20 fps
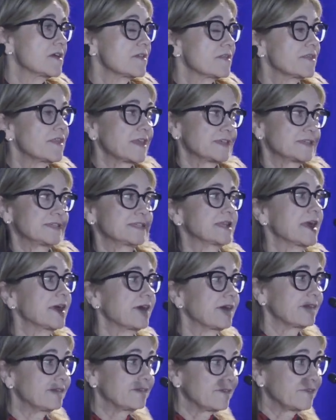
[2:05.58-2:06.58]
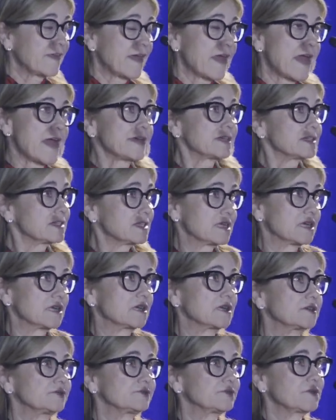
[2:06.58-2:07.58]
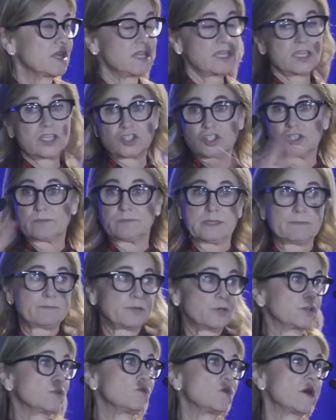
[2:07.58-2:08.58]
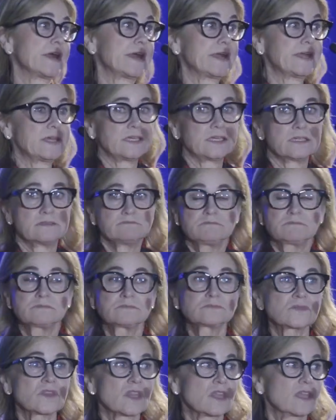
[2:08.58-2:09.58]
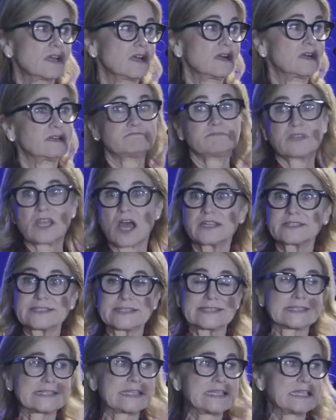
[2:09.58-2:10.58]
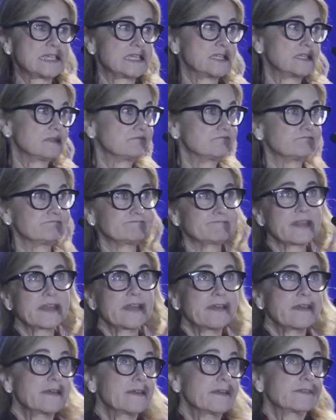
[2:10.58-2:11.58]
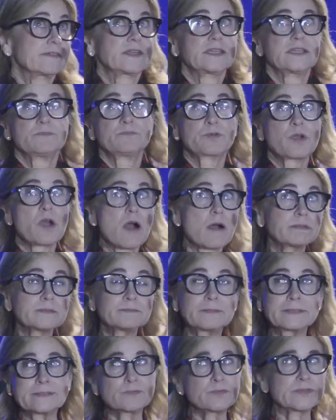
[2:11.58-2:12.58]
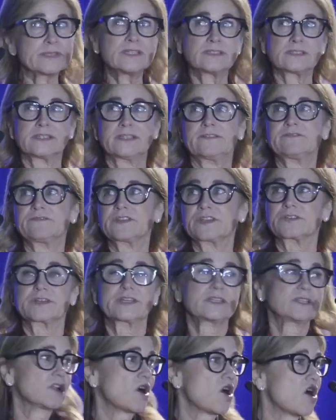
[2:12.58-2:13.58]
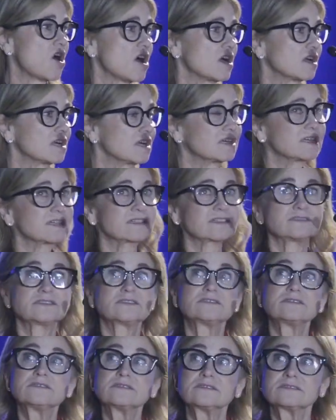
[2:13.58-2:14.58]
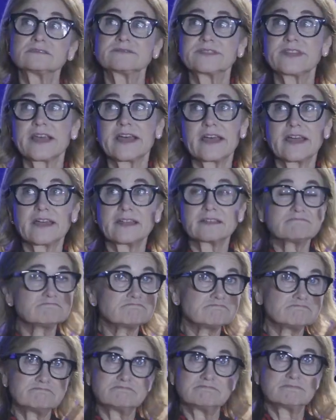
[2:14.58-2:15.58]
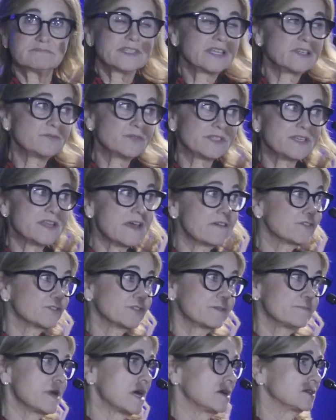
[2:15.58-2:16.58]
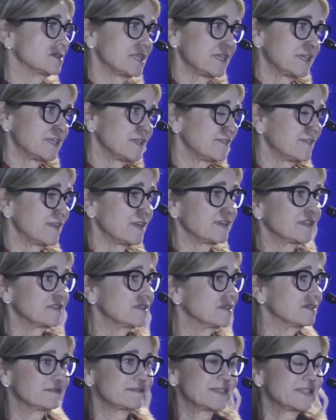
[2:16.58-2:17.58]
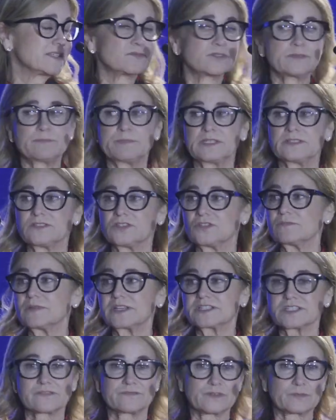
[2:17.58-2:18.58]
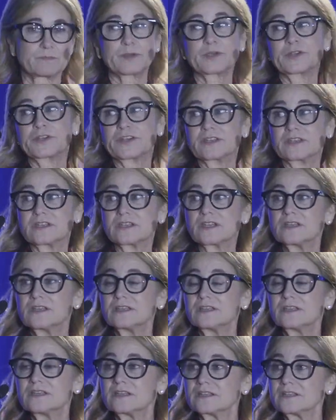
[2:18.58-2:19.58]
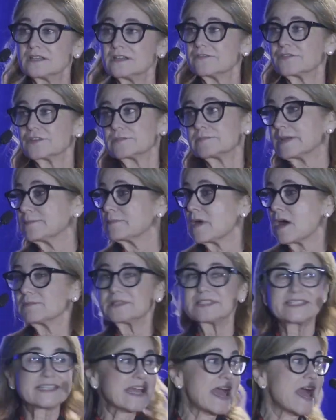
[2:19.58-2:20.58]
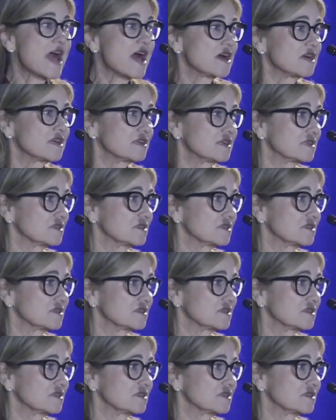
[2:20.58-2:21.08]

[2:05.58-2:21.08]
They said that he should be put away, um, not seen, that he probably wouldn't live very long, that he would never amount to anything, and that it would be too much of a burden for my mom and dad.